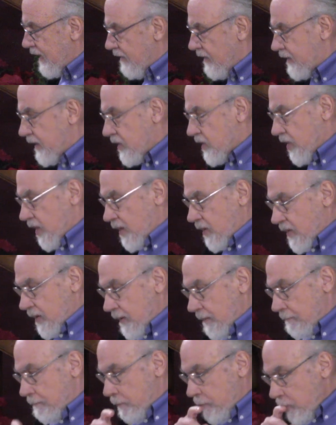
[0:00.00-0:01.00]
at the church,
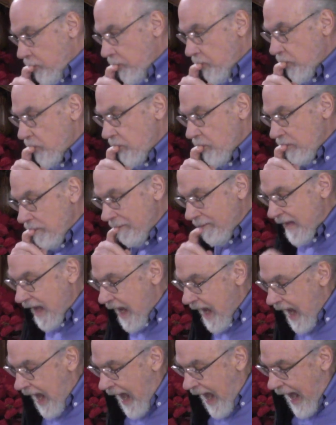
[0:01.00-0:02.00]

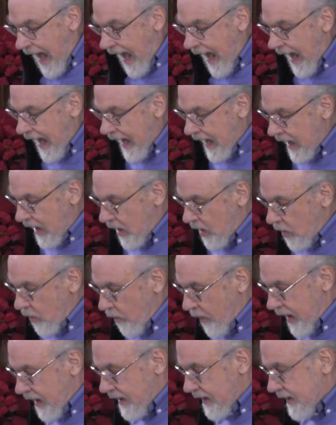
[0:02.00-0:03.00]
and
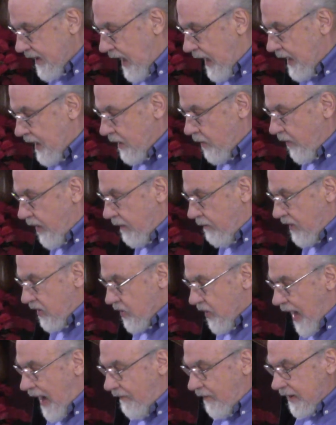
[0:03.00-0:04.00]
we decided we would
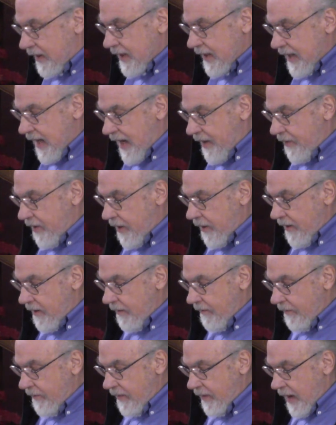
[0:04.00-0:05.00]
travel together
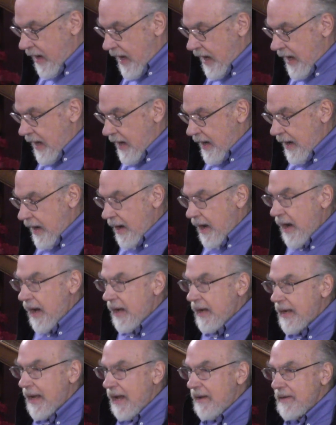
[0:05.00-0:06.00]

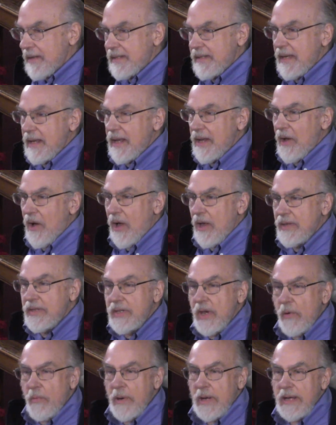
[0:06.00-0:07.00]
down to City Hall.
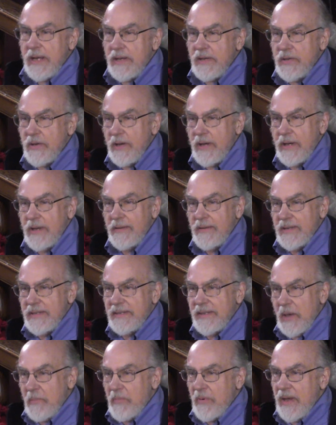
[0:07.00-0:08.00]
So we took the
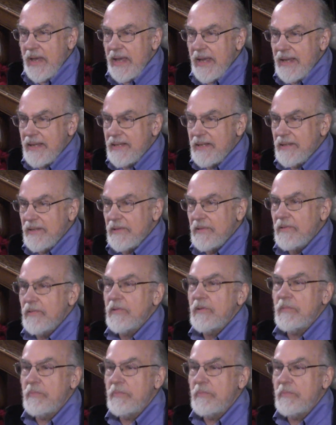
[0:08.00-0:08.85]
subway to